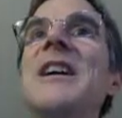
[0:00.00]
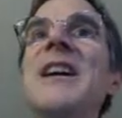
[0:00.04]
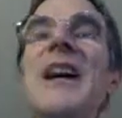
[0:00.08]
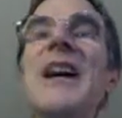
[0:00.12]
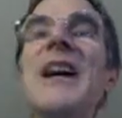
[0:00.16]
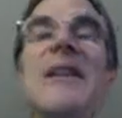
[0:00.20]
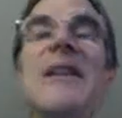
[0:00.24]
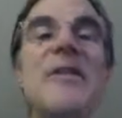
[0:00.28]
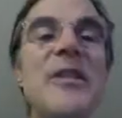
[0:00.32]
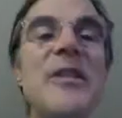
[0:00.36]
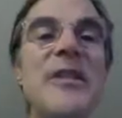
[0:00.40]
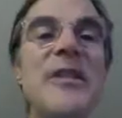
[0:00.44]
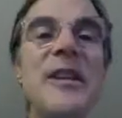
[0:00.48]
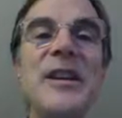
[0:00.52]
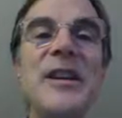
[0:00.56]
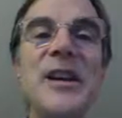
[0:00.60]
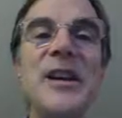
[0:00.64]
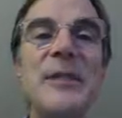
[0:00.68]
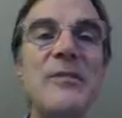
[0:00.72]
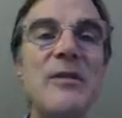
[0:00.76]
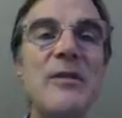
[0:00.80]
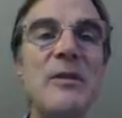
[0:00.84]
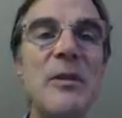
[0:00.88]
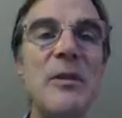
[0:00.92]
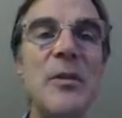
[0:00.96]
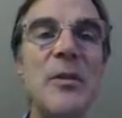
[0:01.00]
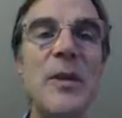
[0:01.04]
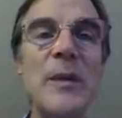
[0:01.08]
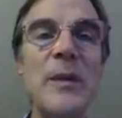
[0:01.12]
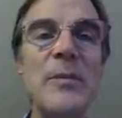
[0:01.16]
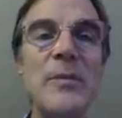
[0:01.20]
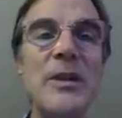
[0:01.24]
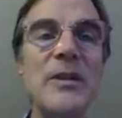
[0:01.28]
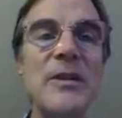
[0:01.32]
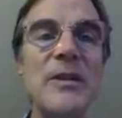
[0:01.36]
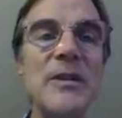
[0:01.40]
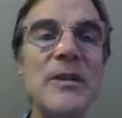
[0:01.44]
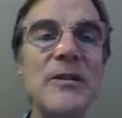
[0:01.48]
everything comes from the web
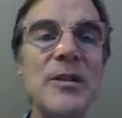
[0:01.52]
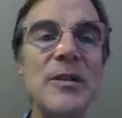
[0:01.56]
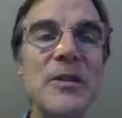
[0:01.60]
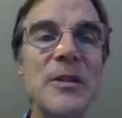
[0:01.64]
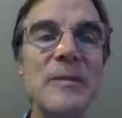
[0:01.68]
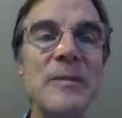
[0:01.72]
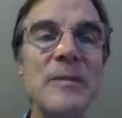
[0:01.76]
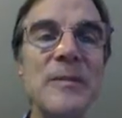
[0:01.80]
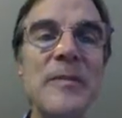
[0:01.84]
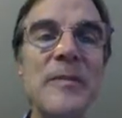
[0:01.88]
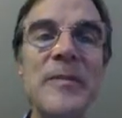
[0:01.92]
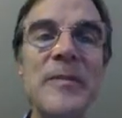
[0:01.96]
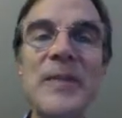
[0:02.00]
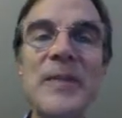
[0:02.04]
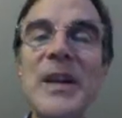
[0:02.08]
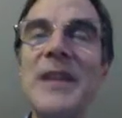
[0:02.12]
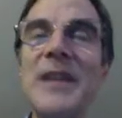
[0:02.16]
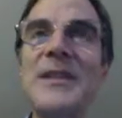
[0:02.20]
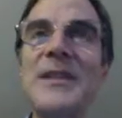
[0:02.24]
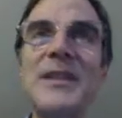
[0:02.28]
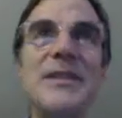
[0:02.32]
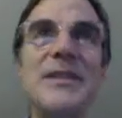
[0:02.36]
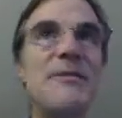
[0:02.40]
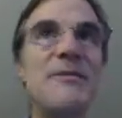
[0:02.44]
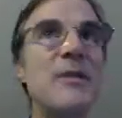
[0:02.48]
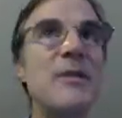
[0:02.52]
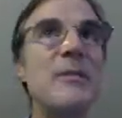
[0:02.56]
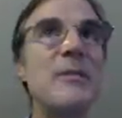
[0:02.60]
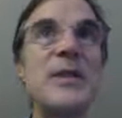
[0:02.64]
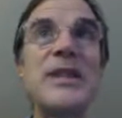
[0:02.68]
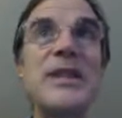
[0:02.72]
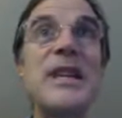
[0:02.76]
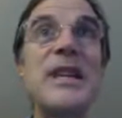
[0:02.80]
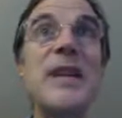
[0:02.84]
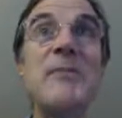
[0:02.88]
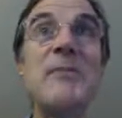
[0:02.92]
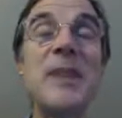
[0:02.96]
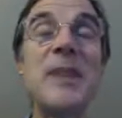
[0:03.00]
server this, from the
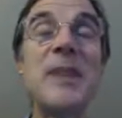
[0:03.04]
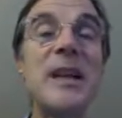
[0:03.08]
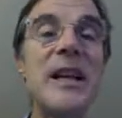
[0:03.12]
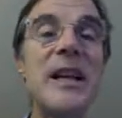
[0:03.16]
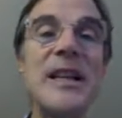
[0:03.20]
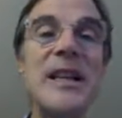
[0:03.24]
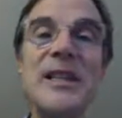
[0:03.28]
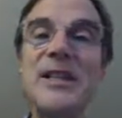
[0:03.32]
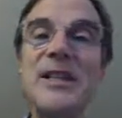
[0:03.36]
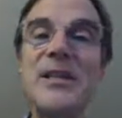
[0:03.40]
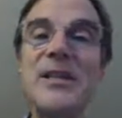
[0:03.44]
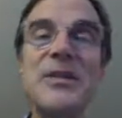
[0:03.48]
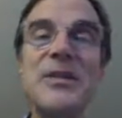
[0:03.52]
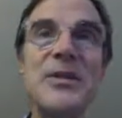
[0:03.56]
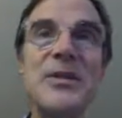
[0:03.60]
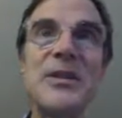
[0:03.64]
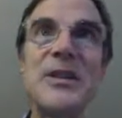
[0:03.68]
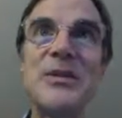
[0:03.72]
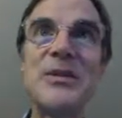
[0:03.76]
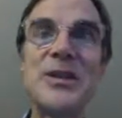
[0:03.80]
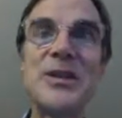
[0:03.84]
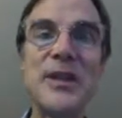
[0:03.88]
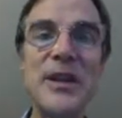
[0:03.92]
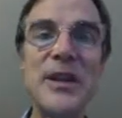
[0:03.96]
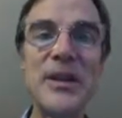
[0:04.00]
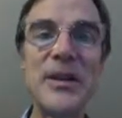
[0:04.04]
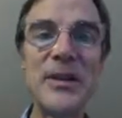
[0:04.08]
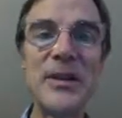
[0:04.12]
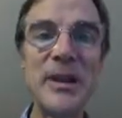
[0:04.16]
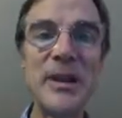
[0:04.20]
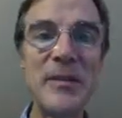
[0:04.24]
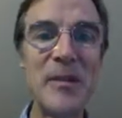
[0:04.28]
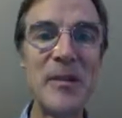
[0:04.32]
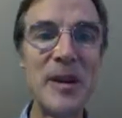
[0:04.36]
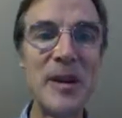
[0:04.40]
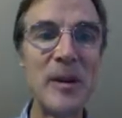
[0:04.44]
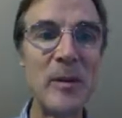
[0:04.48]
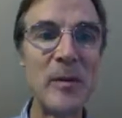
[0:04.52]
same place, so there's no security
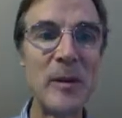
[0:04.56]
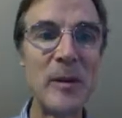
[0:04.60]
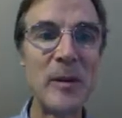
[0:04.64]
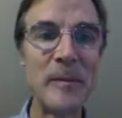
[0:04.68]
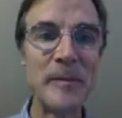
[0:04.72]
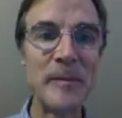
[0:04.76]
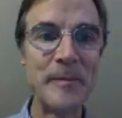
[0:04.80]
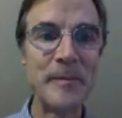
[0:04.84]
problem.